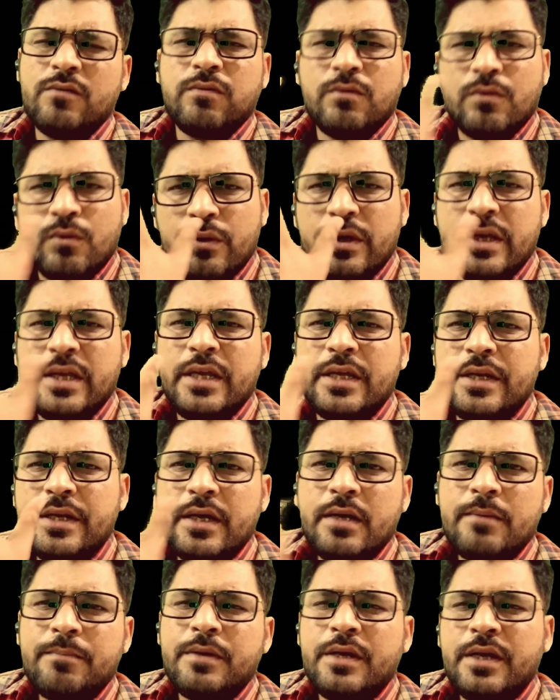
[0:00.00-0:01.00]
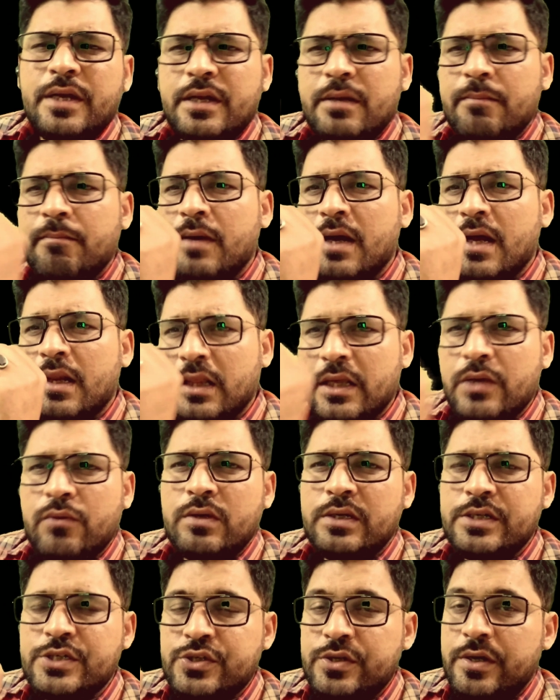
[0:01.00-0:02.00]
looking it up in a
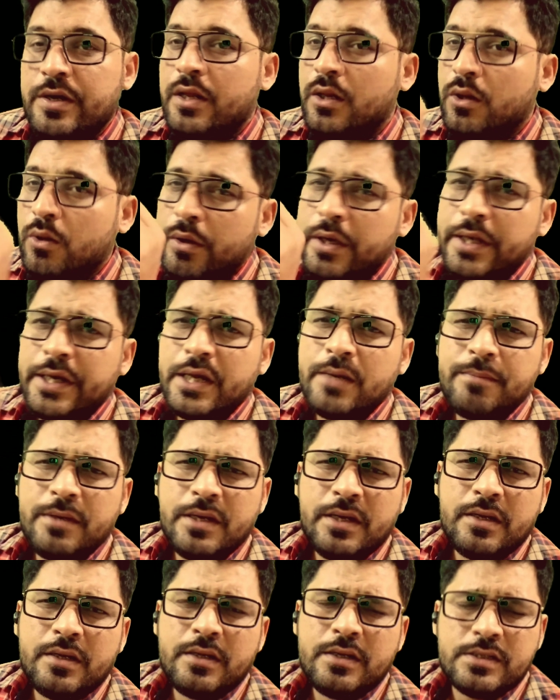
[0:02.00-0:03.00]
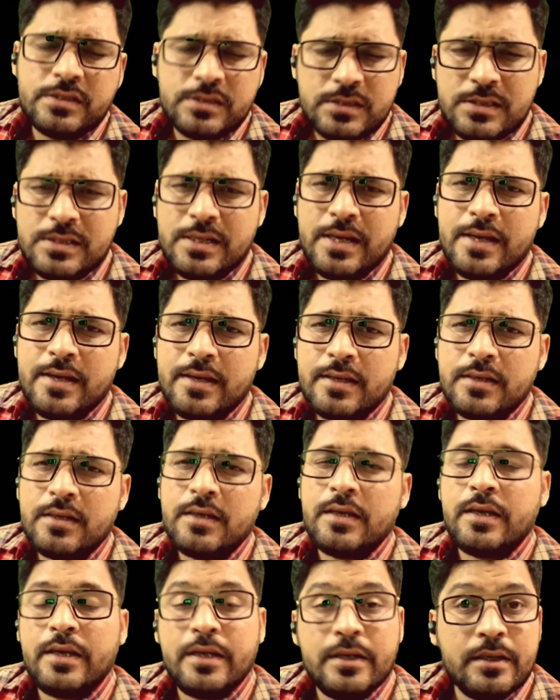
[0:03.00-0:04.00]
bilingual dictionary, look it up instead
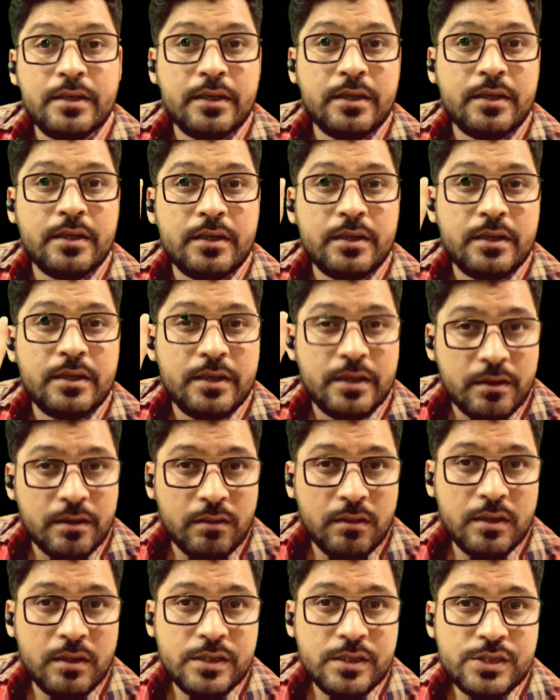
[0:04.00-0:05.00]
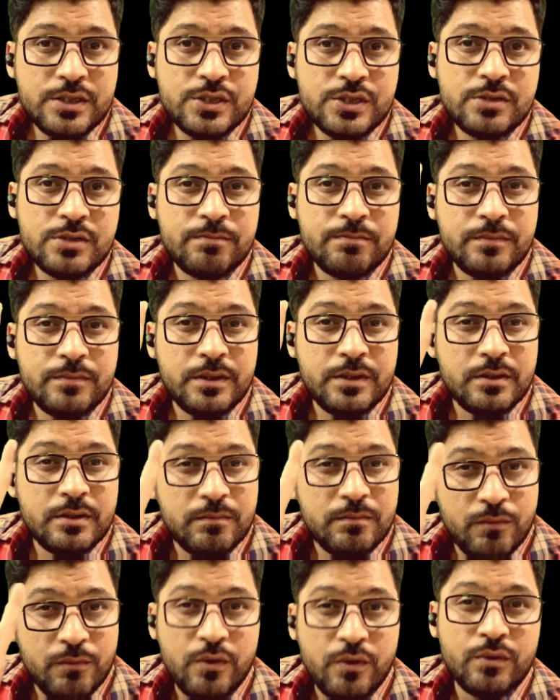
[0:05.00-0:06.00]
in English
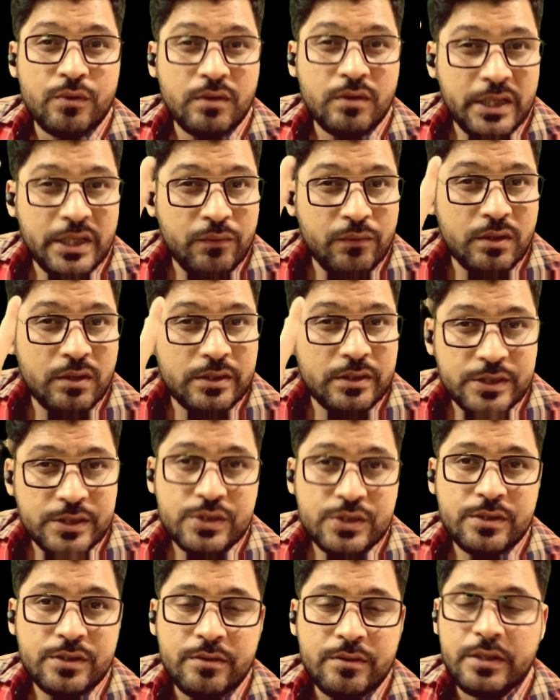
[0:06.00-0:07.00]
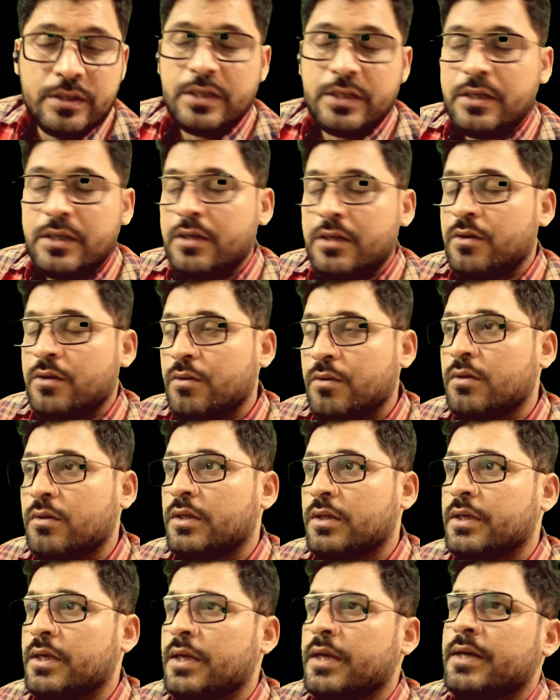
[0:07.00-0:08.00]
monolingual dictionary
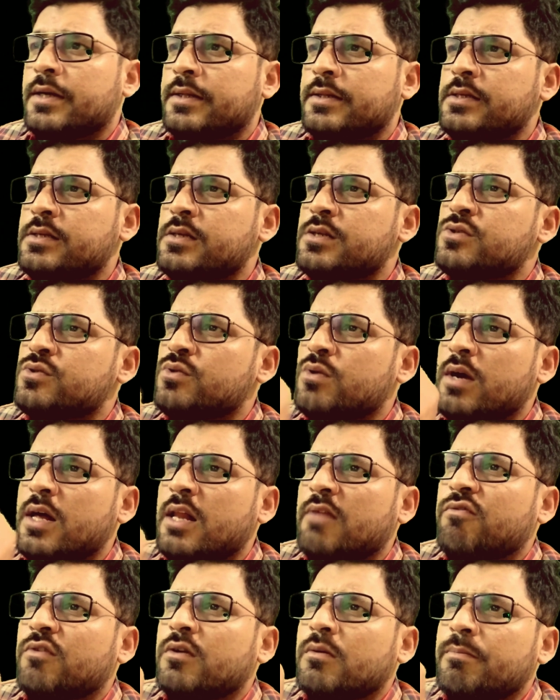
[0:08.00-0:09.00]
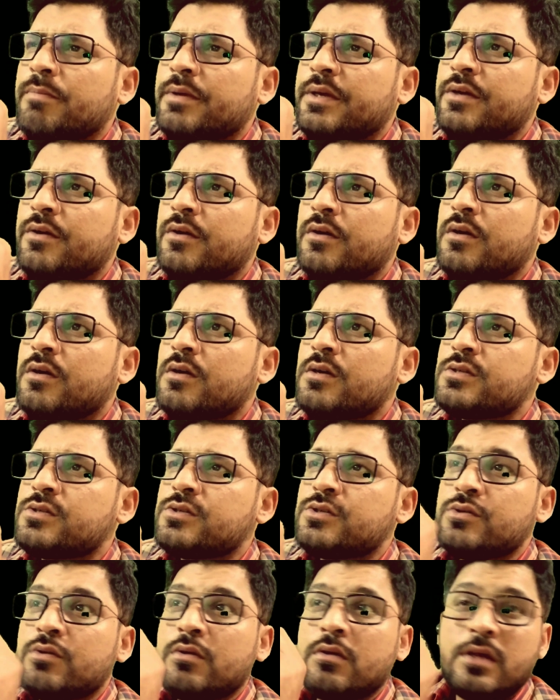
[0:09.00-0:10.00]
only. This is so helpful
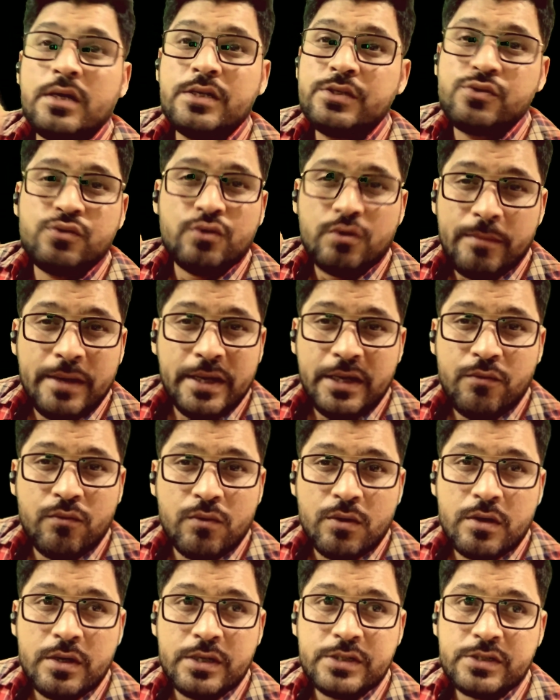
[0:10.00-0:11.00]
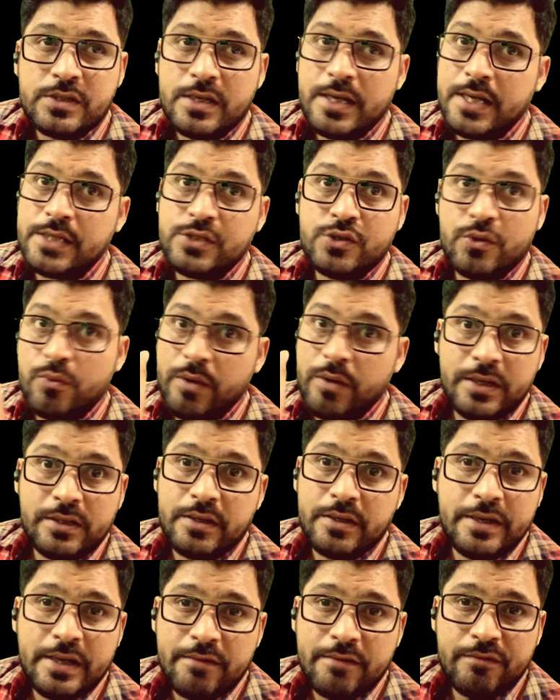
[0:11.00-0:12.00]
because you learn so many words as you read
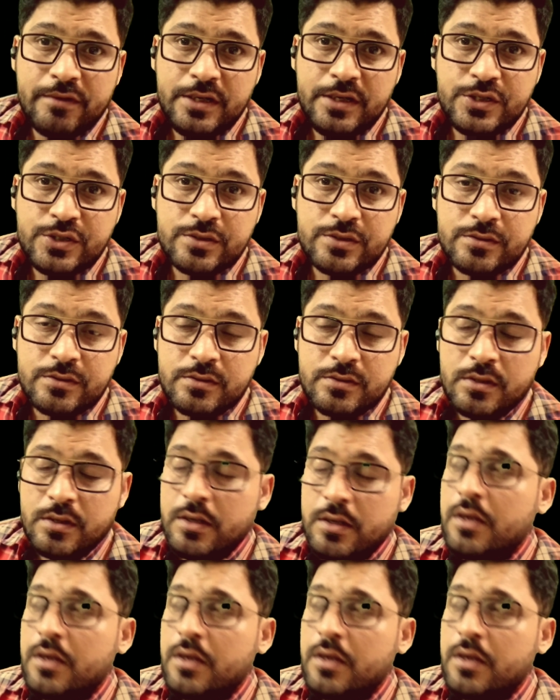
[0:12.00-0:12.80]
the definitions,